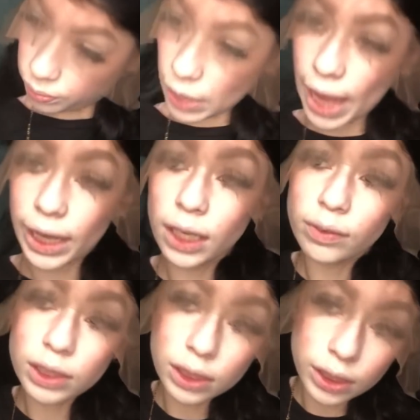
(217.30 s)
I can't
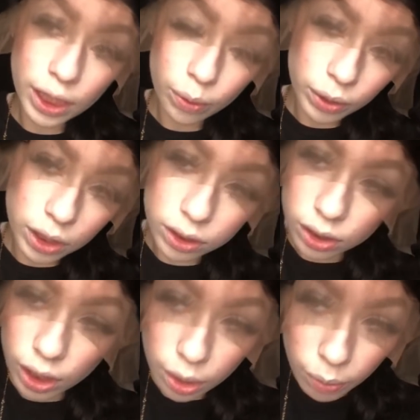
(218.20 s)
even see with this
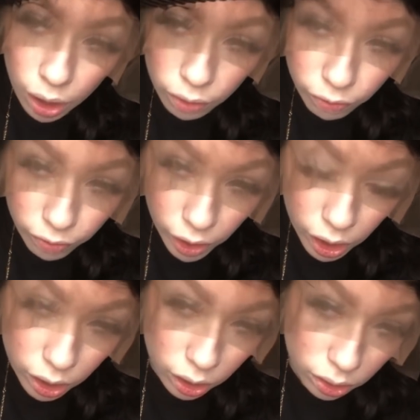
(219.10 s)
thing on my
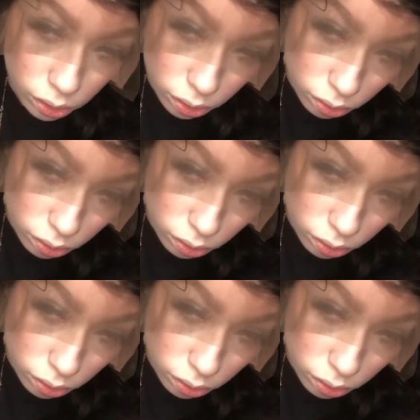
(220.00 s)
face.